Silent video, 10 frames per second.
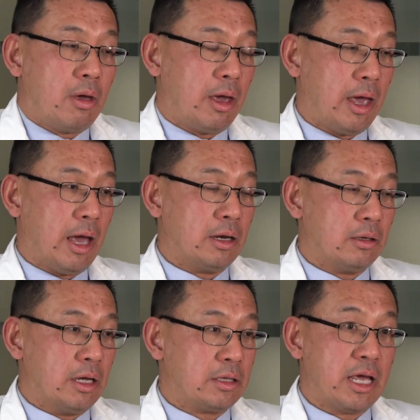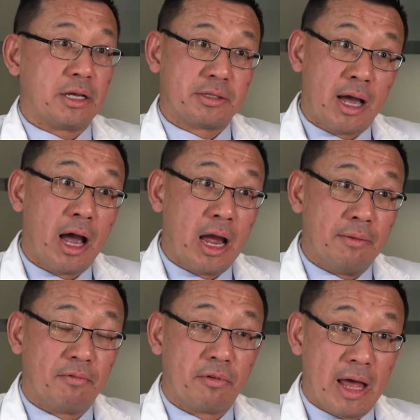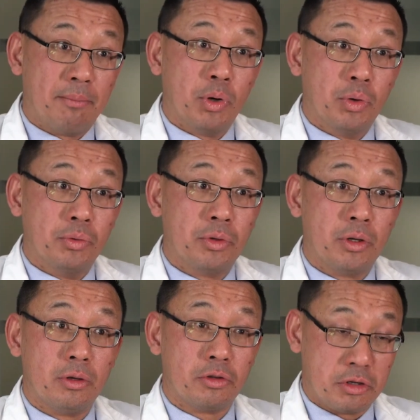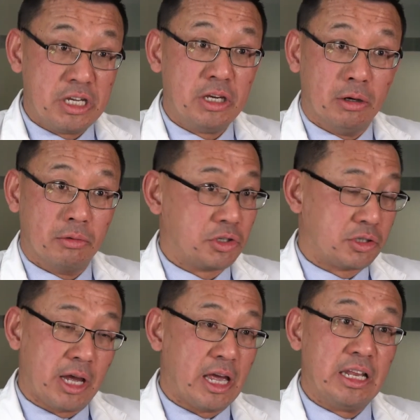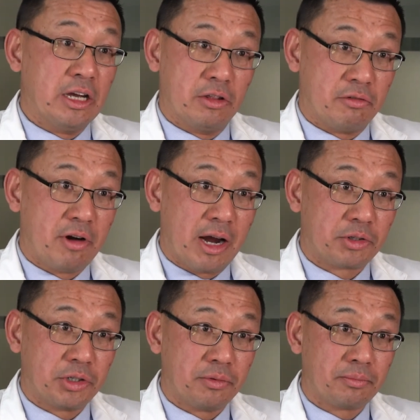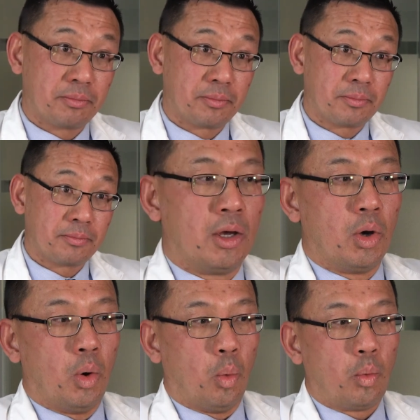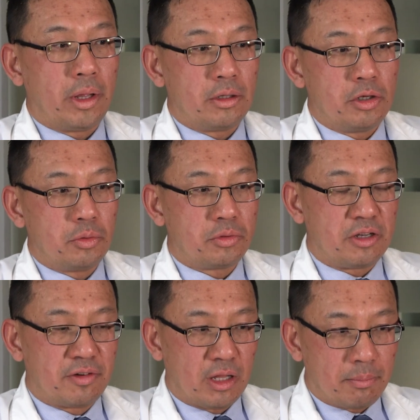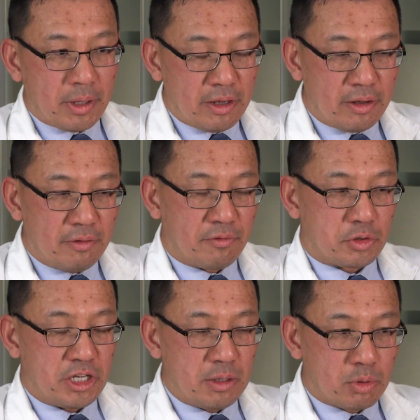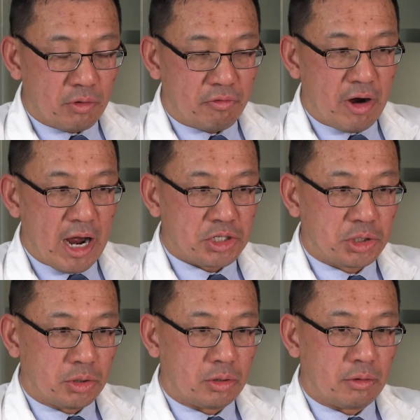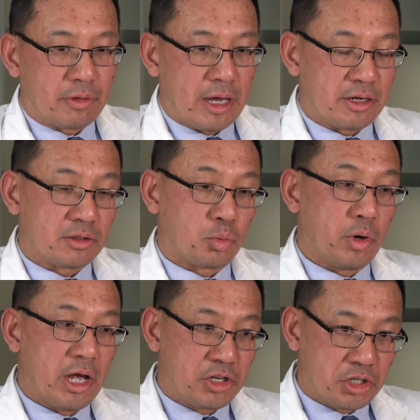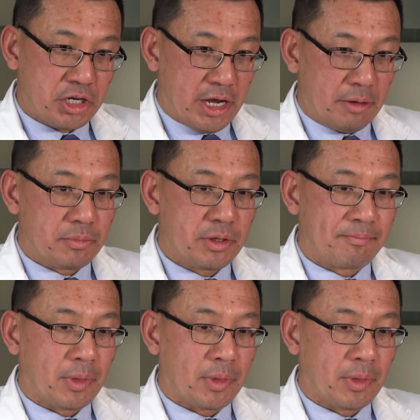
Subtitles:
And it takes time for that bone to heal, just like any other fracture. When you develop a vertebral fracture that is wedge-shaped,